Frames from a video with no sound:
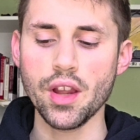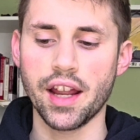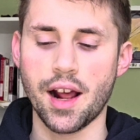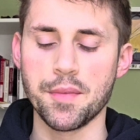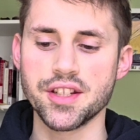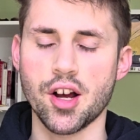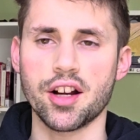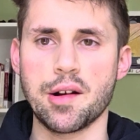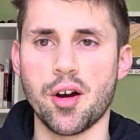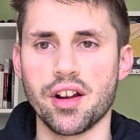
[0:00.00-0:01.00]
And I've been
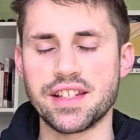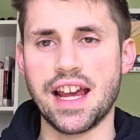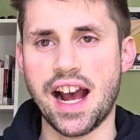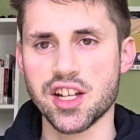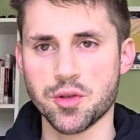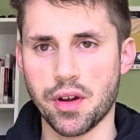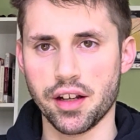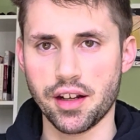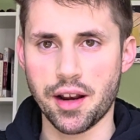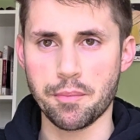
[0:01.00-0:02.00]
talking about
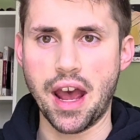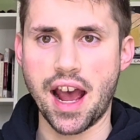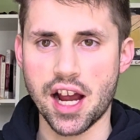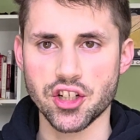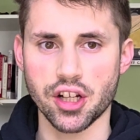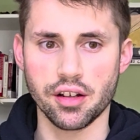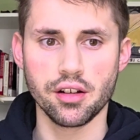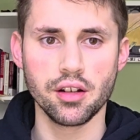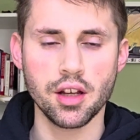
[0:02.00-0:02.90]
attachment and passion